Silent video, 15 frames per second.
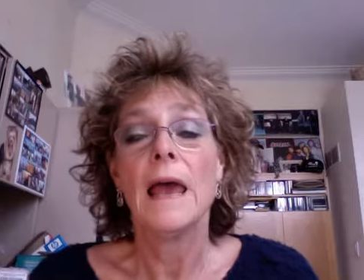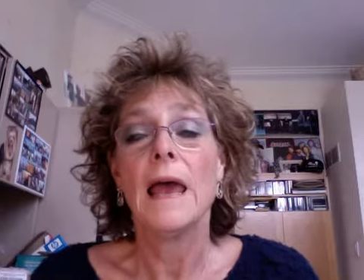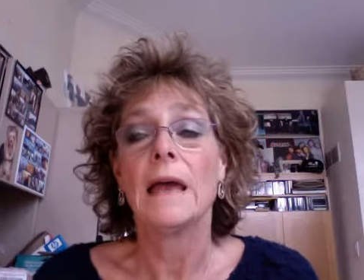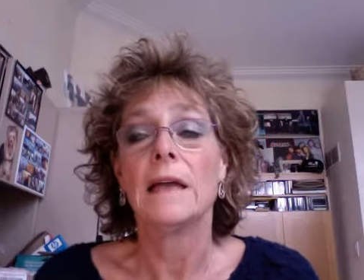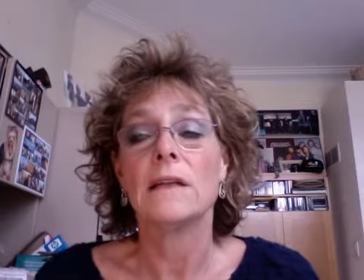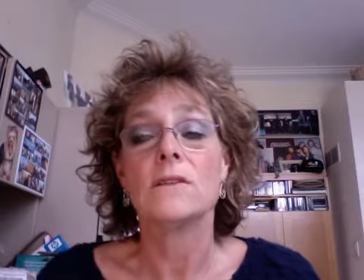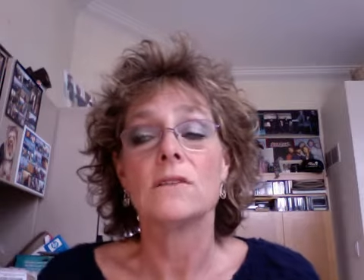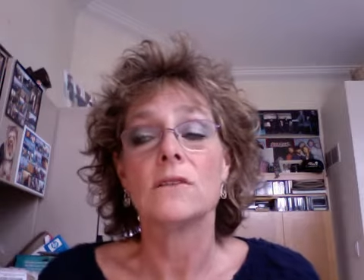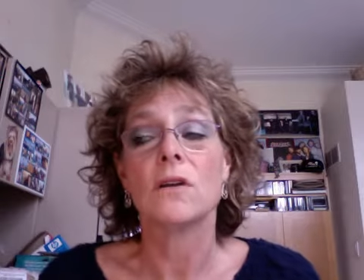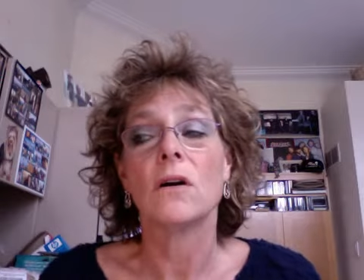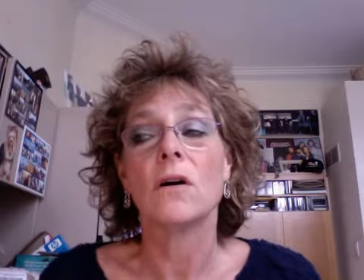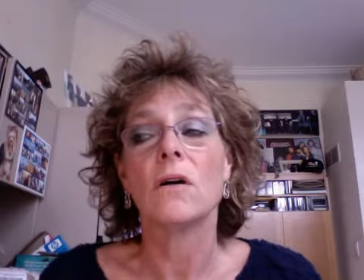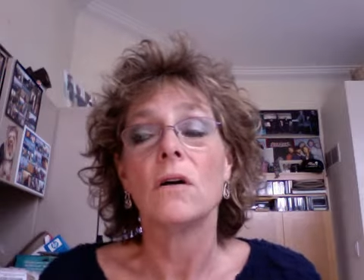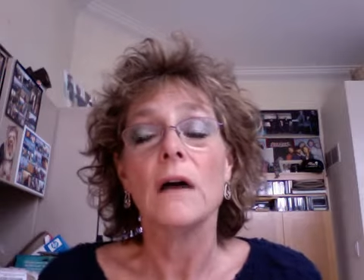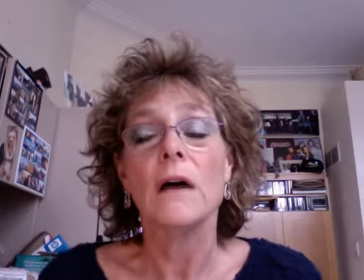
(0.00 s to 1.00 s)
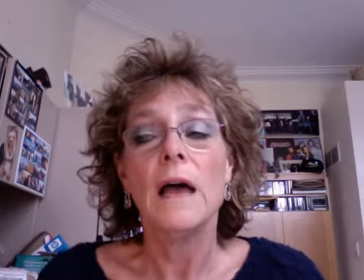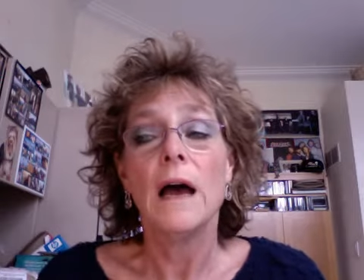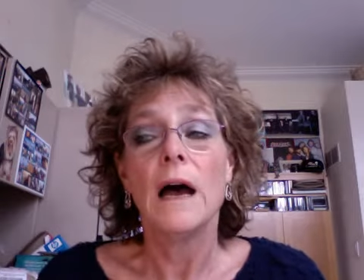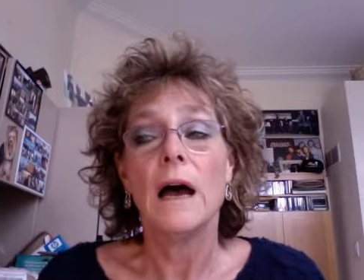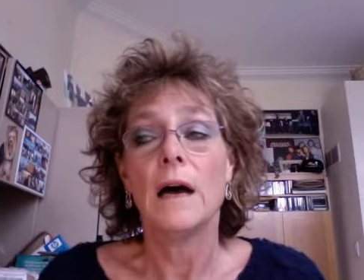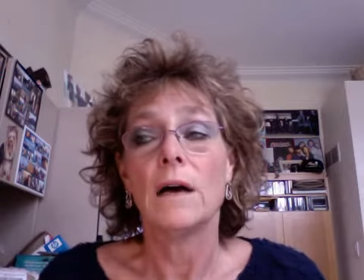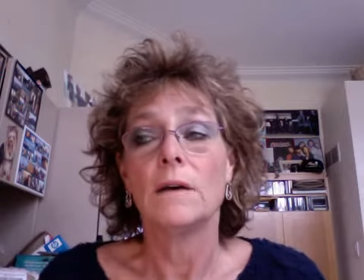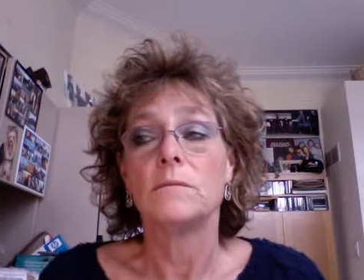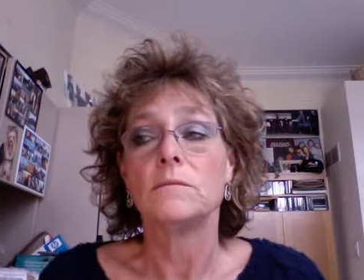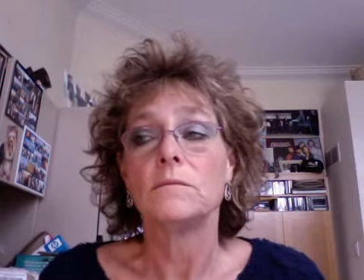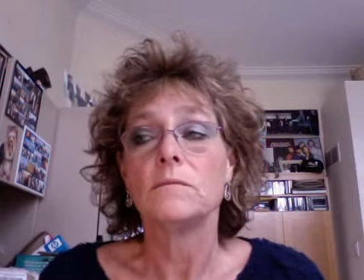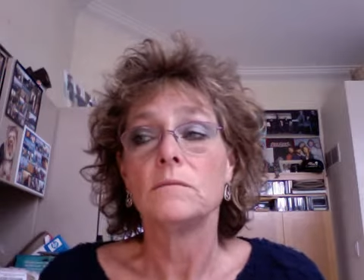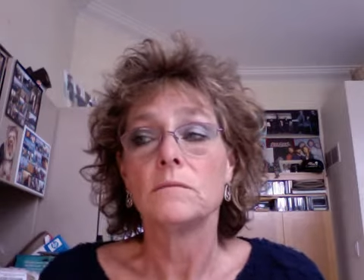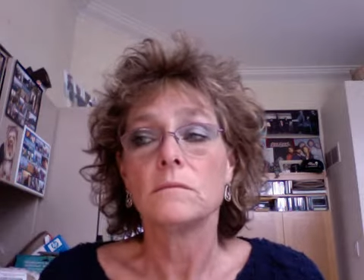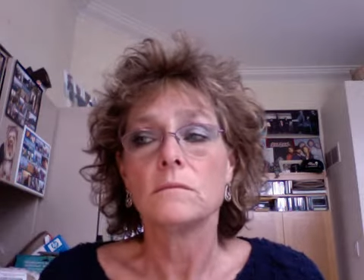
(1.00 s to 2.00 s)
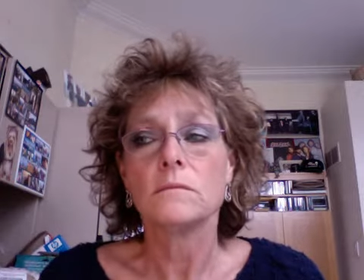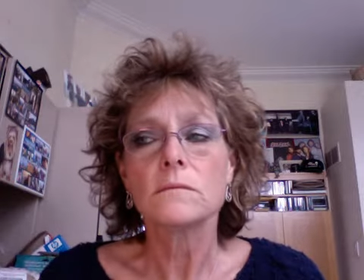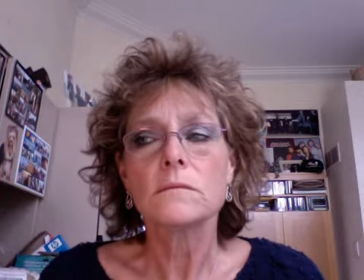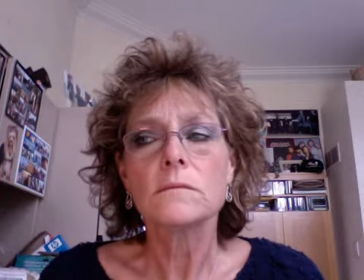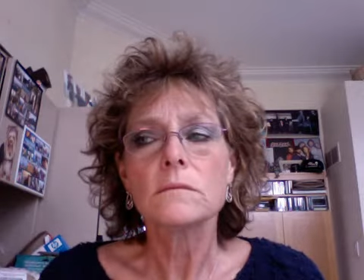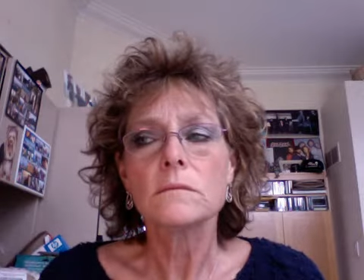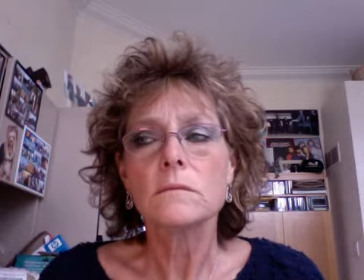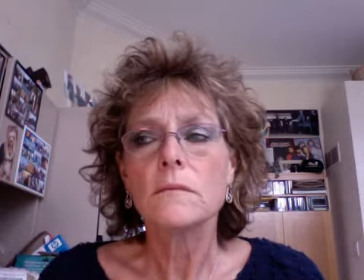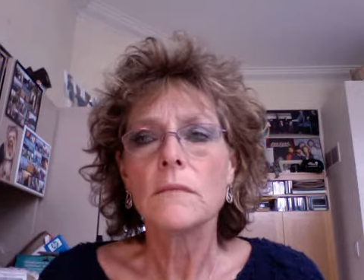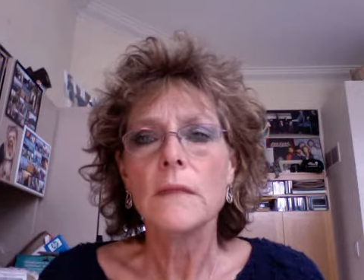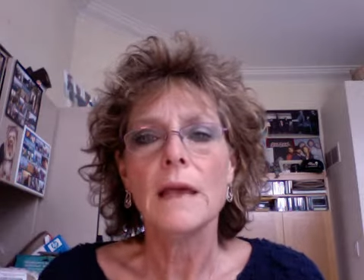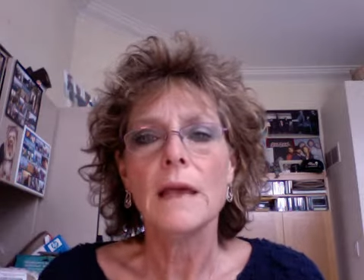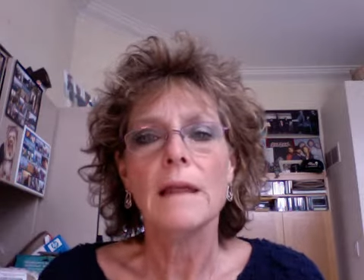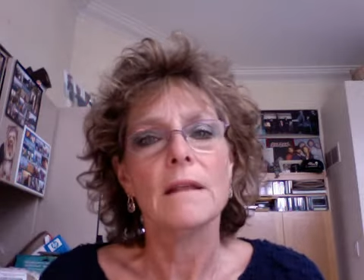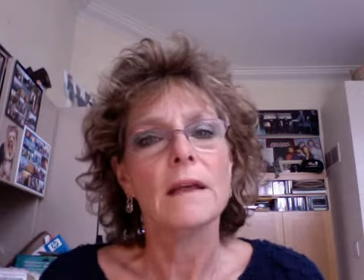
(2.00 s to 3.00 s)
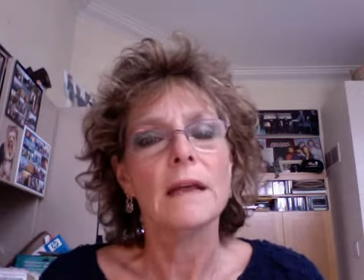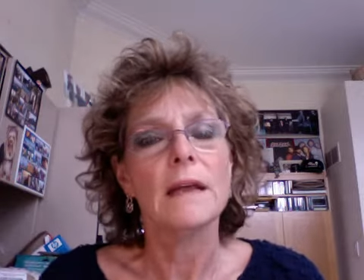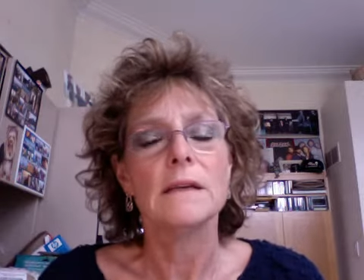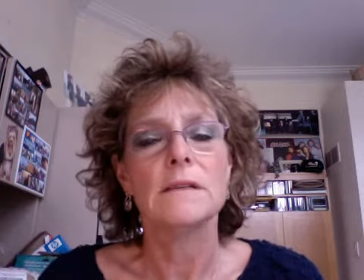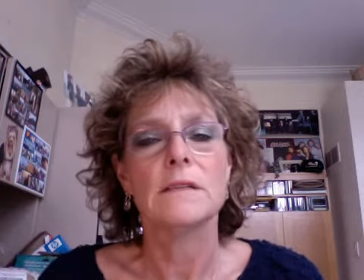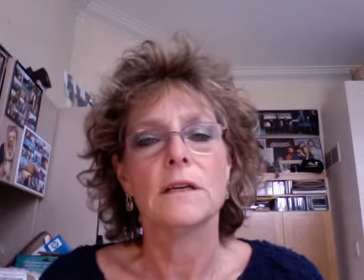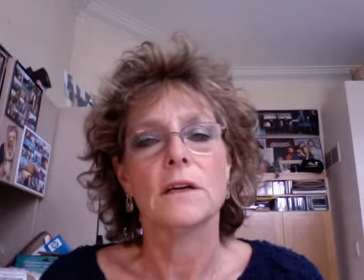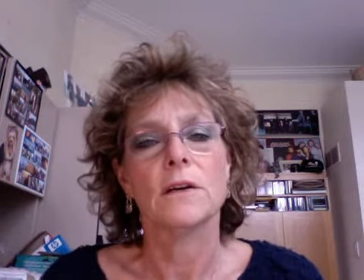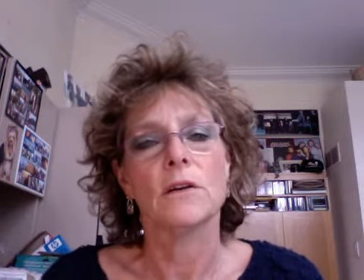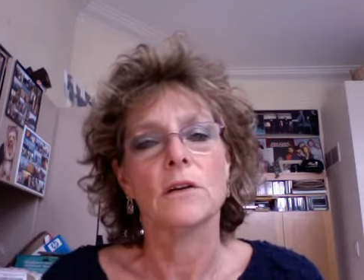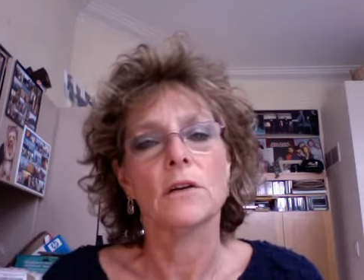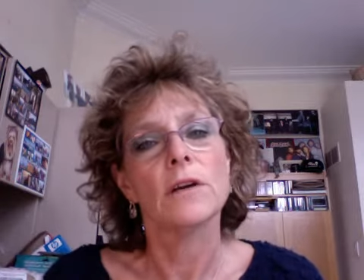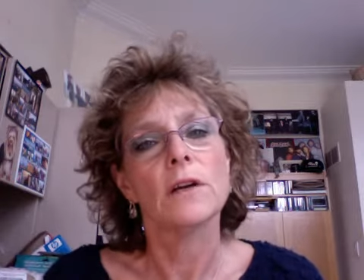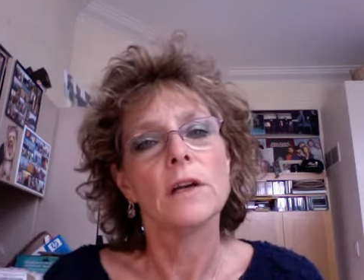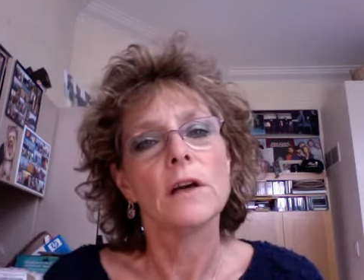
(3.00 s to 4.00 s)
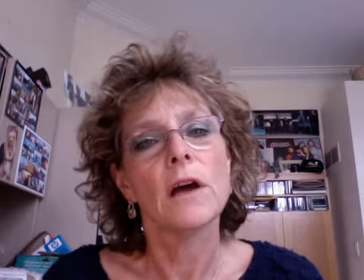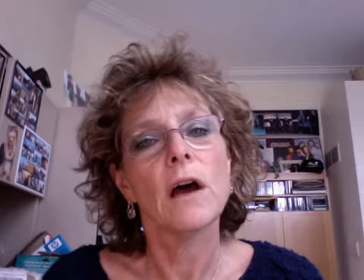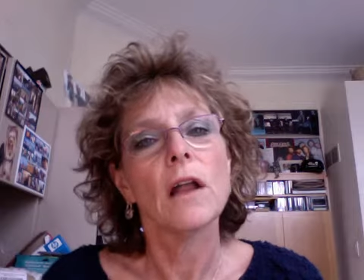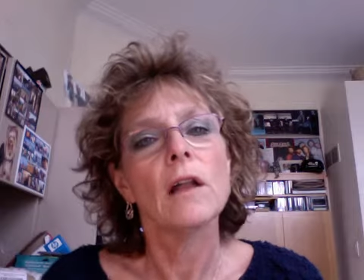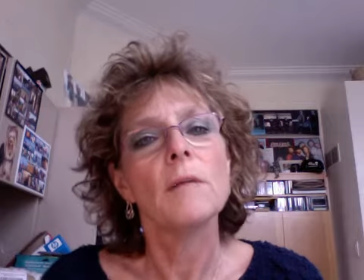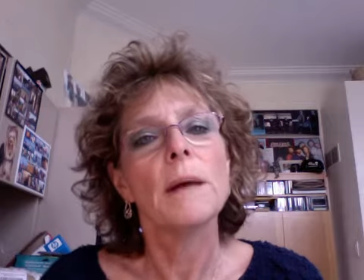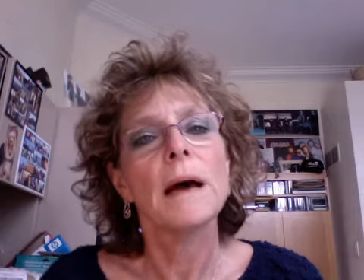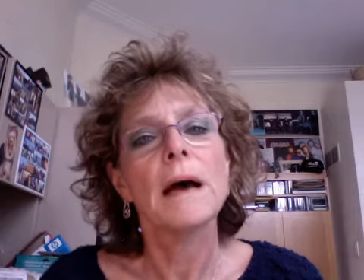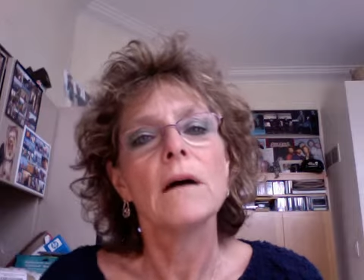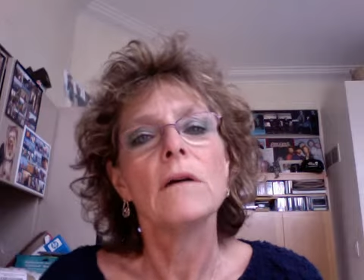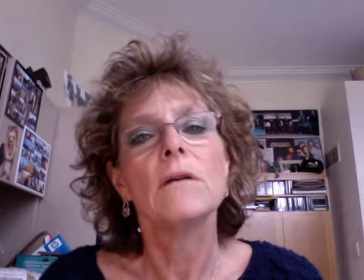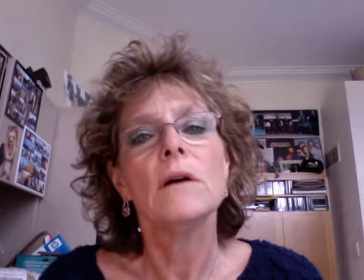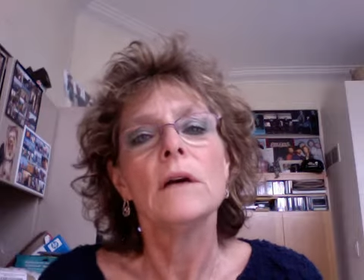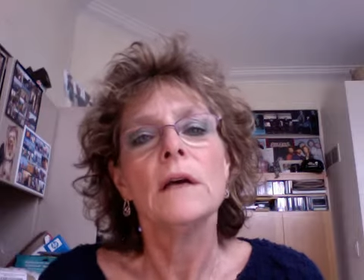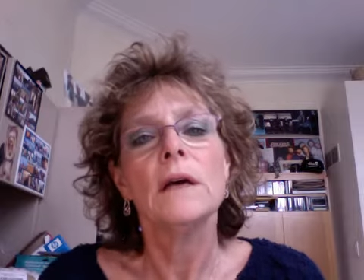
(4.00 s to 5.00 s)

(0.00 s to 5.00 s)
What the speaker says: And so, and then I started learning all about,